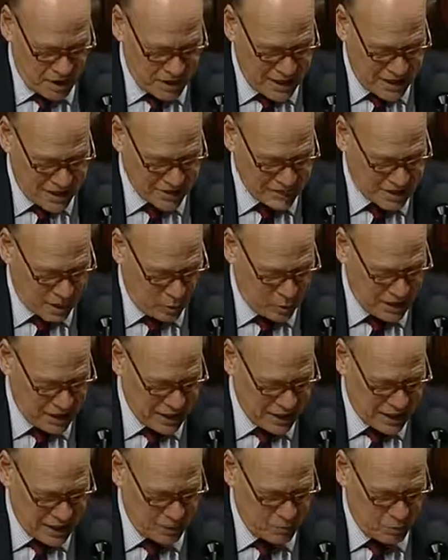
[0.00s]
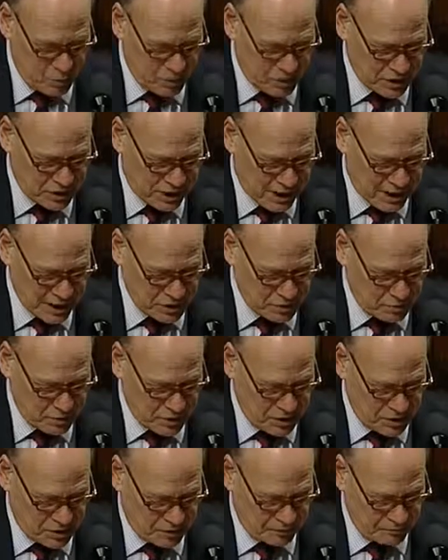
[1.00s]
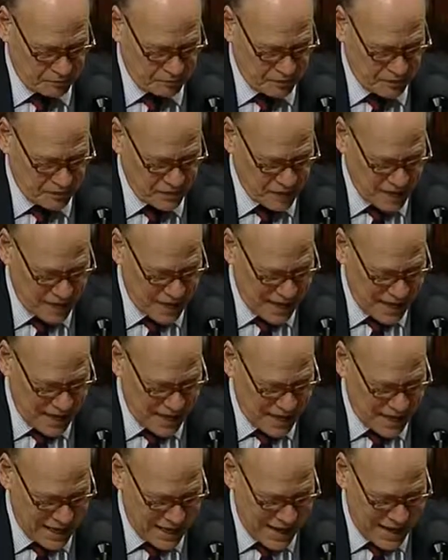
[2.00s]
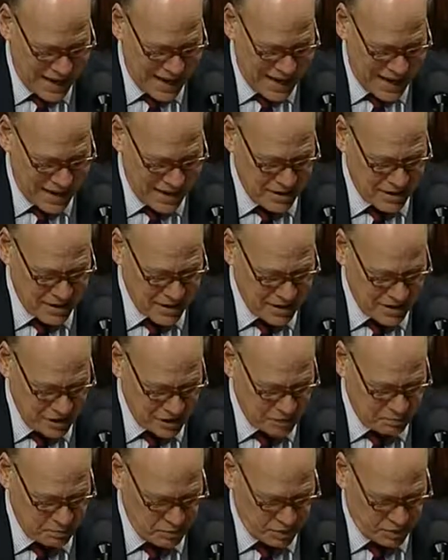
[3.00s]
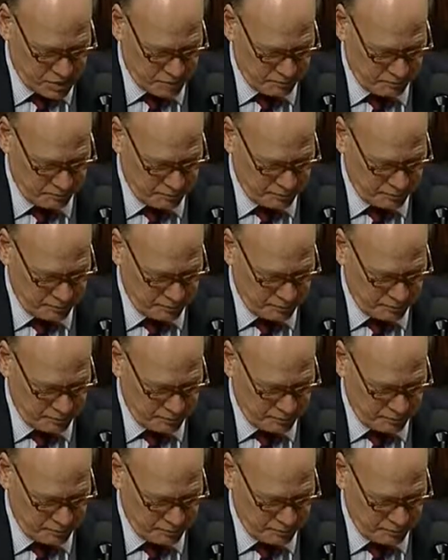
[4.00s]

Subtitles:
That's how we came with the last bill and this bill.